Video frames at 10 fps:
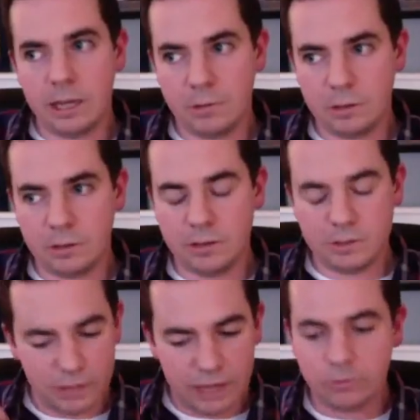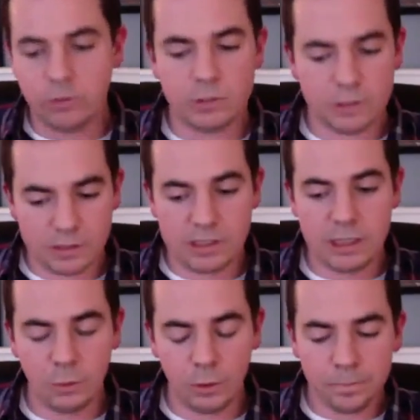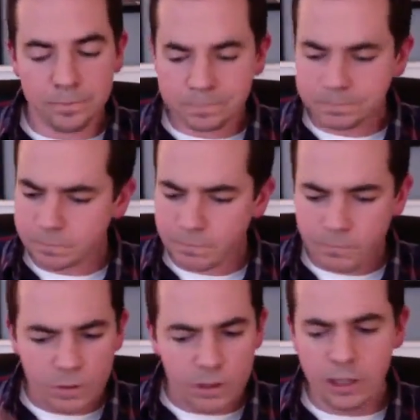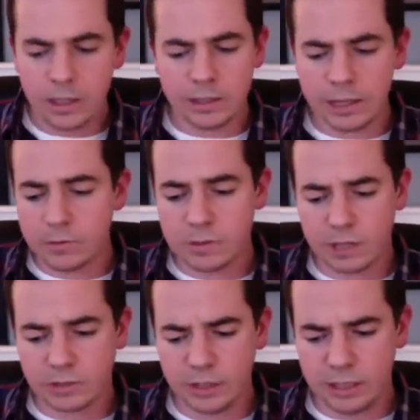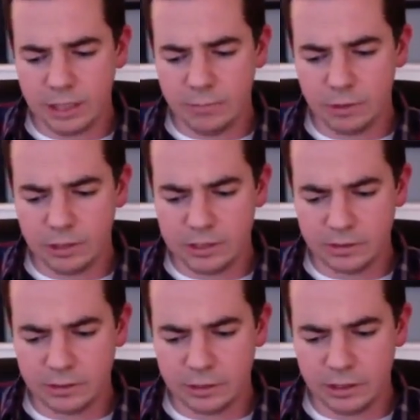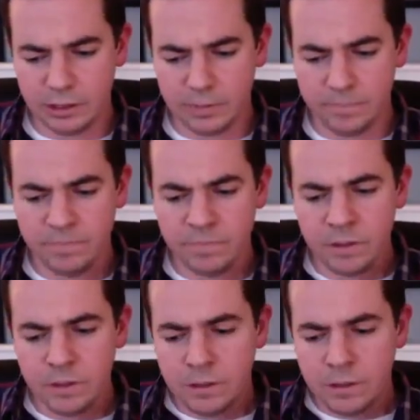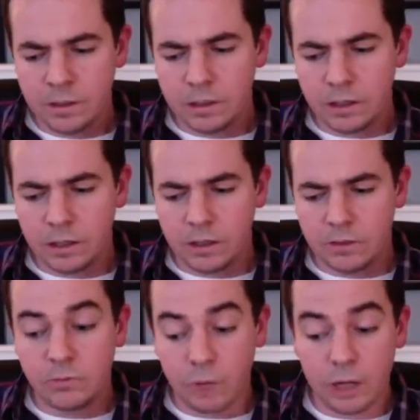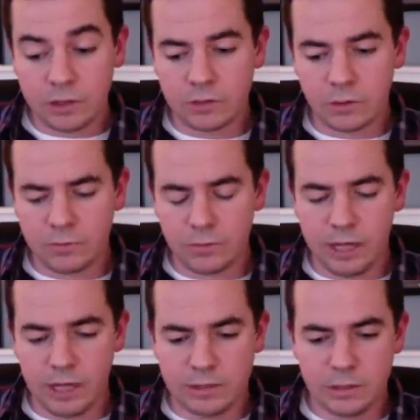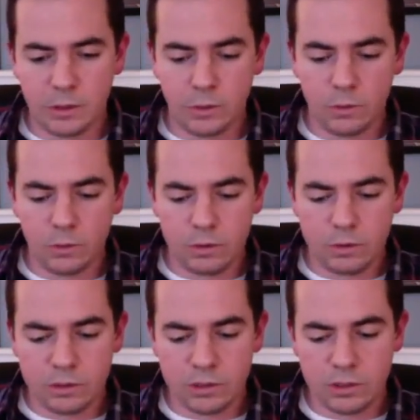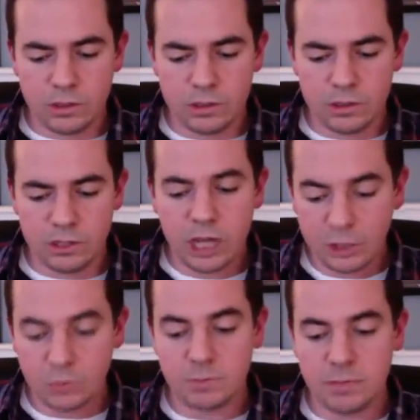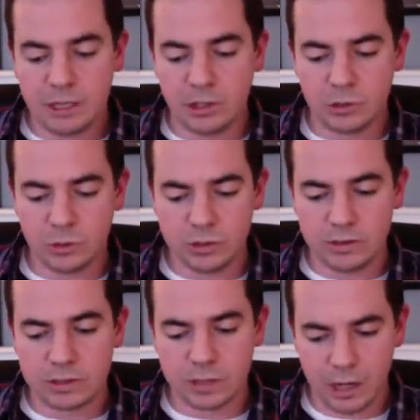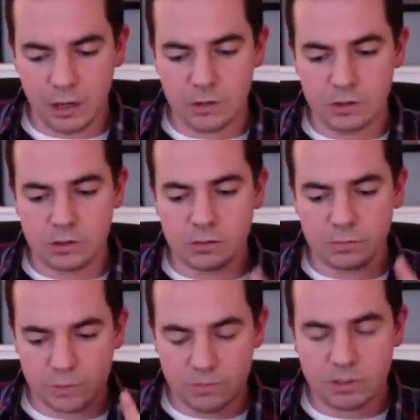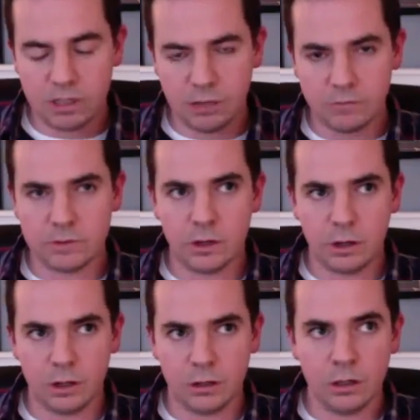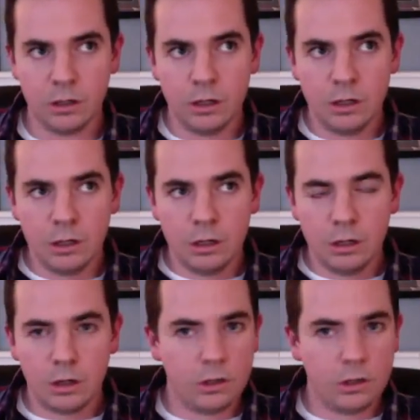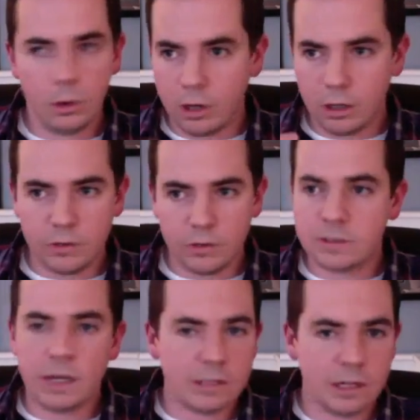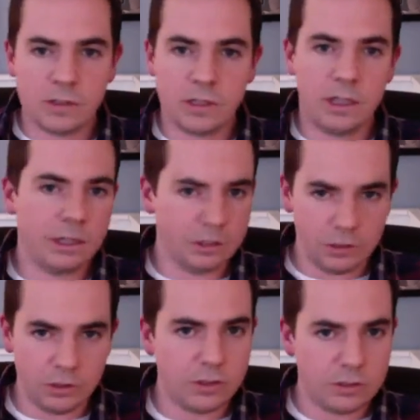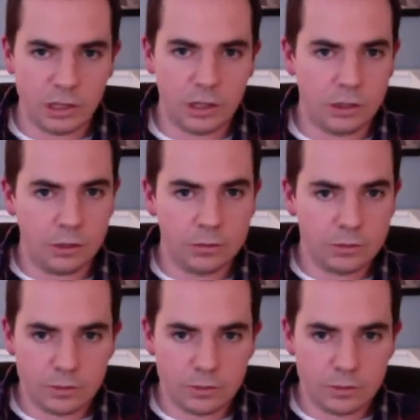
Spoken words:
in. So that flowed into the sequel, and that came pretty easily. Writing the story for that. So the challenge was making sure that the scares themselves are the kind of scares that I like, the good, subtle